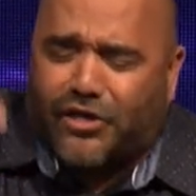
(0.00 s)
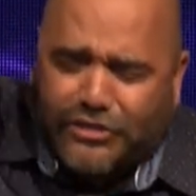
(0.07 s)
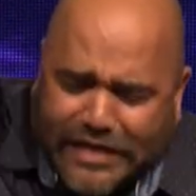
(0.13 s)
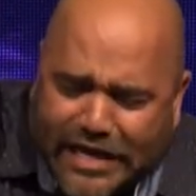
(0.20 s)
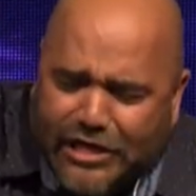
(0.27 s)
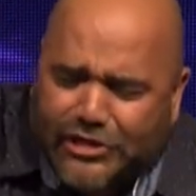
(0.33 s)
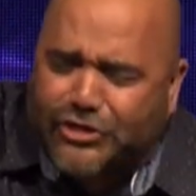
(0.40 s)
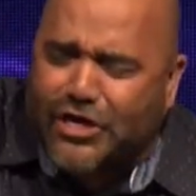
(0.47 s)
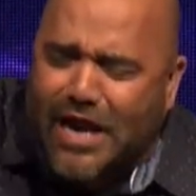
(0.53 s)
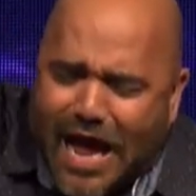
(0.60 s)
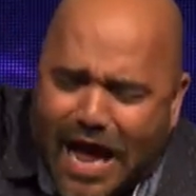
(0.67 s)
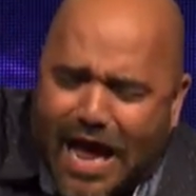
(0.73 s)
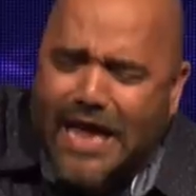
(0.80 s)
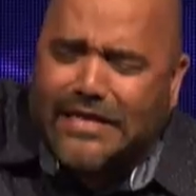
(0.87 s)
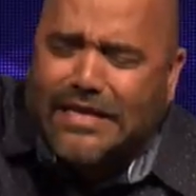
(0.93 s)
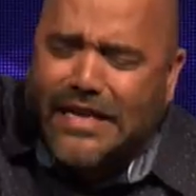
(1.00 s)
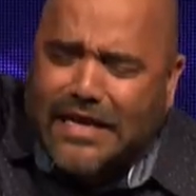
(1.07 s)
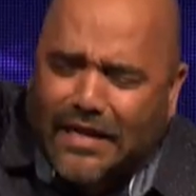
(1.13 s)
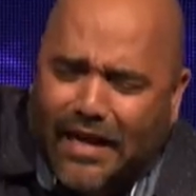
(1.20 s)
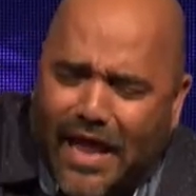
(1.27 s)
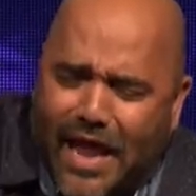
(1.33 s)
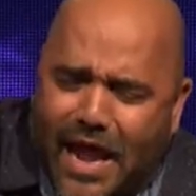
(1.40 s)
Teacher, I
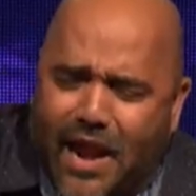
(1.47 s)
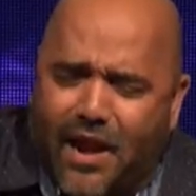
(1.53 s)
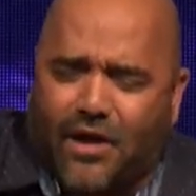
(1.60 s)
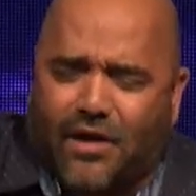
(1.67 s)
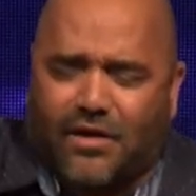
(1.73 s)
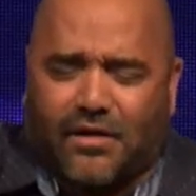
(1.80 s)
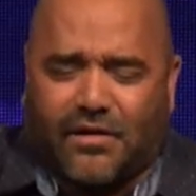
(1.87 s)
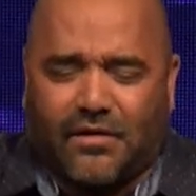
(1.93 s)
declare,